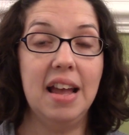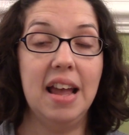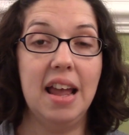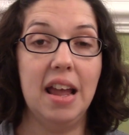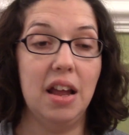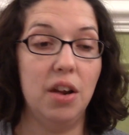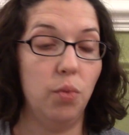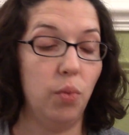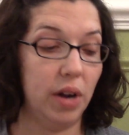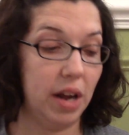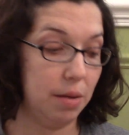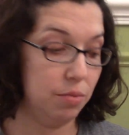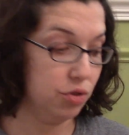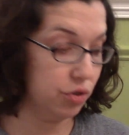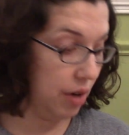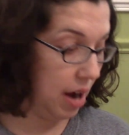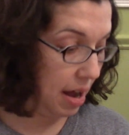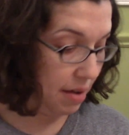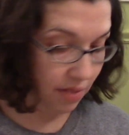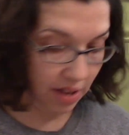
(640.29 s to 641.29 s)
and when I'm
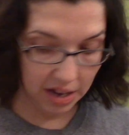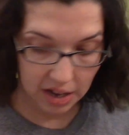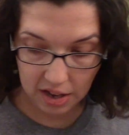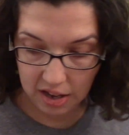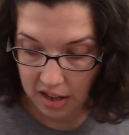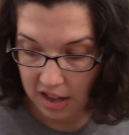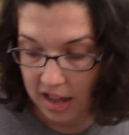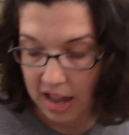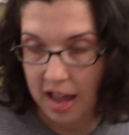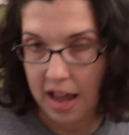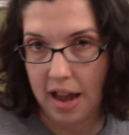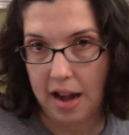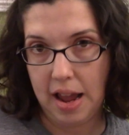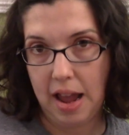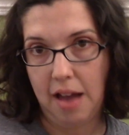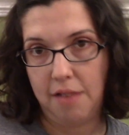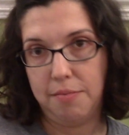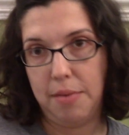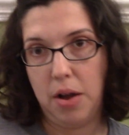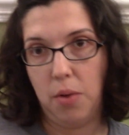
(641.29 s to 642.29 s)
driving and I
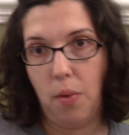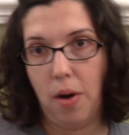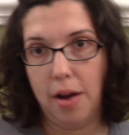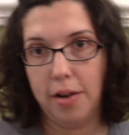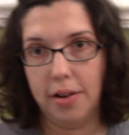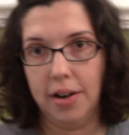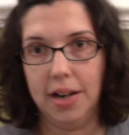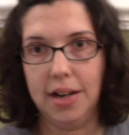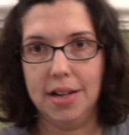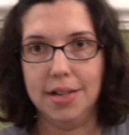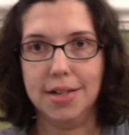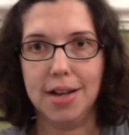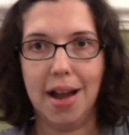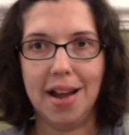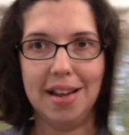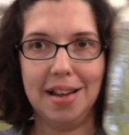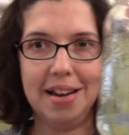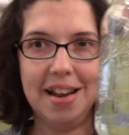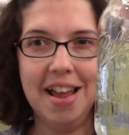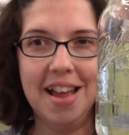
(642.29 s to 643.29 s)
have my water in a giant